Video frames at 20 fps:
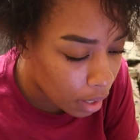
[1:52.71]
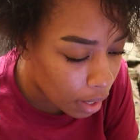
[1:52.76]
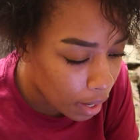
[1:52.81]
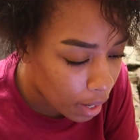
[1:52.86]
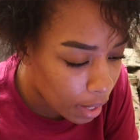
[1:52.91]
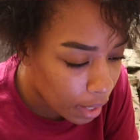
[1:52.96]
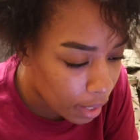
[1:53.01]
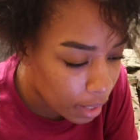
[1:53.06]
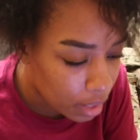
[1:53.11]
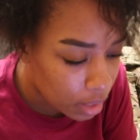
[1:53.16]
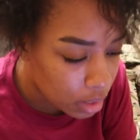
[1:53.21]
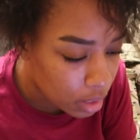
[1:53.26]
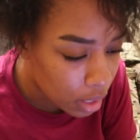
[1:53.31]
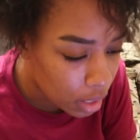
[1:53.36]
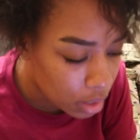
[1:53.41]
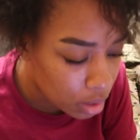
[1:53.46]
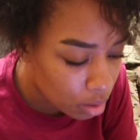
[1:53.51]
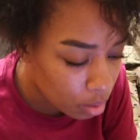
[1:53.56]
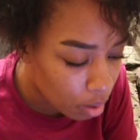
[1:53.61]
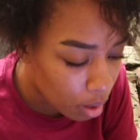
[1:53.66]
I had got a
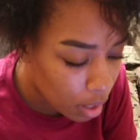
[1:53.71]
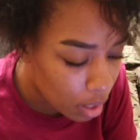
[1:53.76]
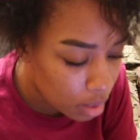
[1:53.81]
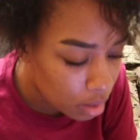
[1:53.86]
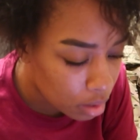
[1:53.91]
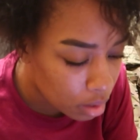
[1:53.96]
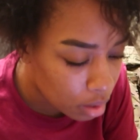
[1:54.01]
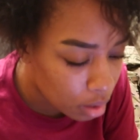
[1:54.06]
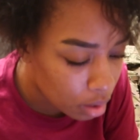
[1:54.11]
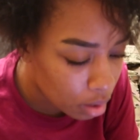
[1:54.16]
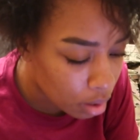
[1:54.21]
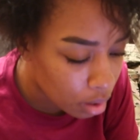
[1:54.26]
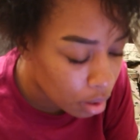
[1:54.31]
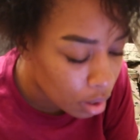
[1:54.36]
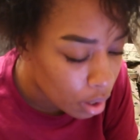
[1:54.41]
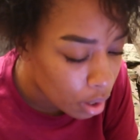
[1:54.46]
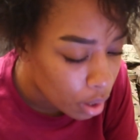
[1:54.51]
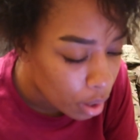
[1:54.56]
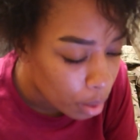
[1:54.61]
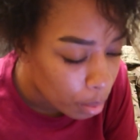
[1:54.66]
texturizer
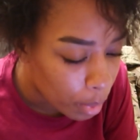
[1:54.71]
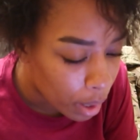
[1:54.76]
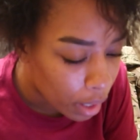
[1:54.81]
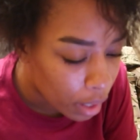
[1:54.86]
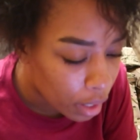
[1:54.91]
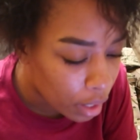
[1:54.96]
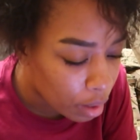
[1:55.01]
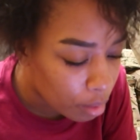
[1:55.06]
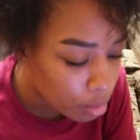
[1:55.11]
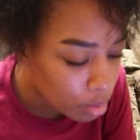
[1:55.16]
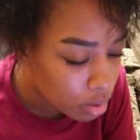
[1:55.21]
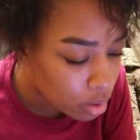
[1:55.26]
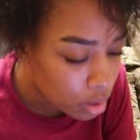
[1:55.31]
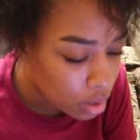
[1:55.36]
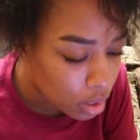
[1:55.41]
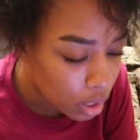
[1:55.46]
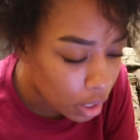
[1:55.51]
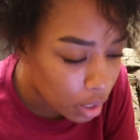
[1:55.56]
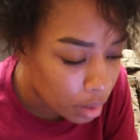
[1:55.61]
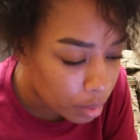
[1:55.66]
my hair was
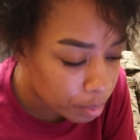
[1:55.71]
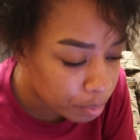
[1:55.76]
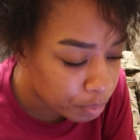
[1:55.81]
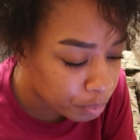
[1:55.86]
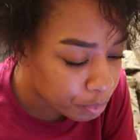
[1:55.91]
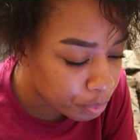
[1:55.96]
just like